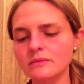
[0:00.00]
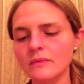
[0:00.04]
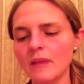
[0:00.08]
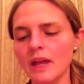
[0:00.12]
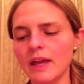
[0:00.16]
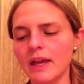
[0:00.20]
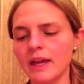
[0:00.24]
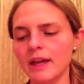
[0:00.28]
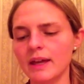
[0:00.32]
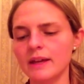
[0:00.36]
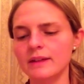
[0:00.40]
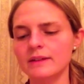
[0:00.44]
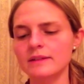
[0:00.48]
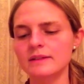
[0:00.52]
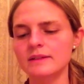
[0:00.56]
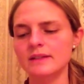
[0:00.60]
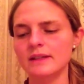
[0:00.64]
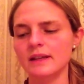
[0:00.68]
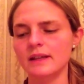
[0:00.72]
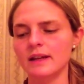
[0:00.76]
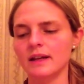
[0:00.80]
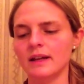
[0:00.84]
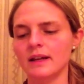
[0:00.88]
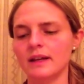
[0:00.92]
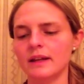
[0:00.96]
And
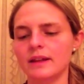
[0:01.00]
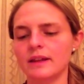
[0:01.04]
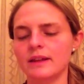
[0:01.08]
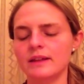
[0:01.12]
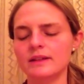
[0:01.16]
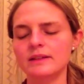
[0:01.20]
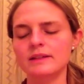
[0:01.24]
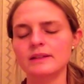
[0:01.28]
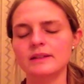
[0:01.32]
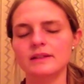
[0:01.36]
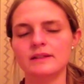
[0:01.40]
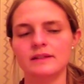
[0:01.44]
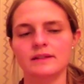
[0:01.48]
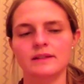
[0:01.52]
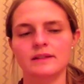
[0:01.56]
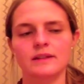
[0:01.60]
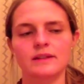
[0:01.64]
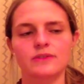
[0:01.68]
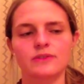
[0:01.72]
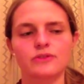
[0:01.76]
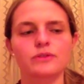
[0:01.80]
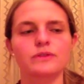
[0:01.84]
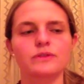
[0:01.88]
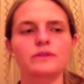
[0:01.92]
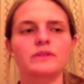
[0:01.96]
this is
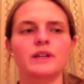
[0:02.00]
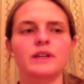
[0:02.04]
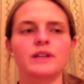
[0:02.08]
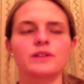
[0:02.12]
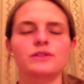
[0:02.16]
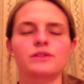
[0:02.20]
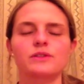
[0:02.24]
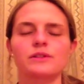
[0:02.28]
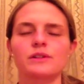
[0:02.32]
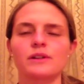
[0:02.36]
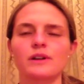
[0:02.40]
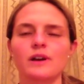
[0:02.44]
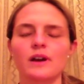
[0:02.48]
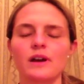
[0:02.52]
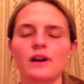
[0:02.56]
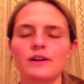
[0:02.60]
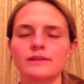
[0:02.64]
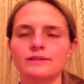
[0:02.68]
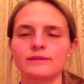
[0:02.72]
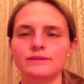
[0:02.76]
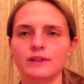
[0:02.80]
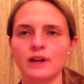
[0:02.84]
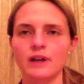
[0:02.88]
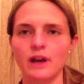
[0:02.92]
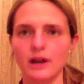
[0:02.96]
the true nature
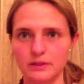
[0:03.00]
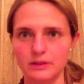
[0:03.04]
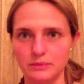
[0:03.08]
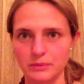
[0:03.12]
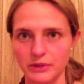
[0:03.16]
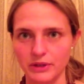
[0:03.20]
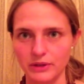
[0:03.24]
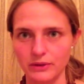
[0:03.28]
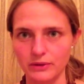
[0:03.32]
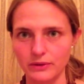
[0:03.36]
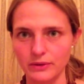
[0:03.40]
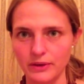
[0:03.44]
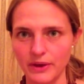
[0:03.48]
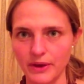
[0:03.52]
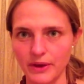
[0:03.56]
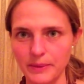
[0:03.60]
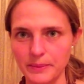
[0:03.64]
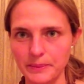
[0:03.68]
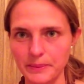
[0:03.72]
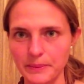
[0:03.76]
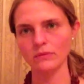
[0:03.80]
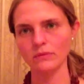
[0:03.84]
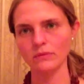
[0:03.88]
of Karma Yoga.